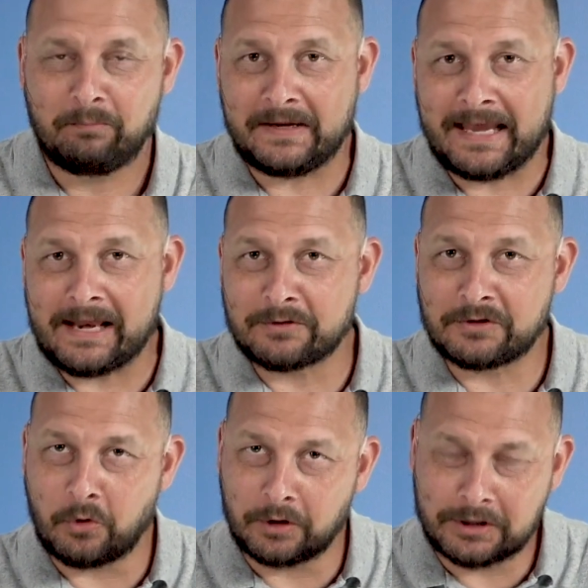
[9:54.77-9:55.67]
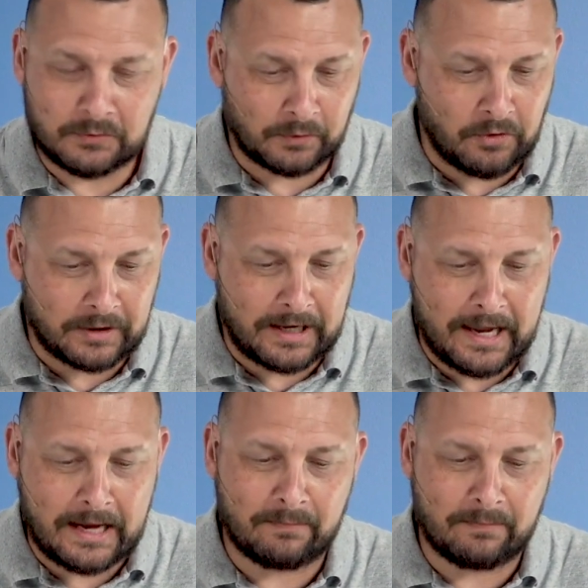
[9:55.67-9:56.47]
Pianos and organs were okay,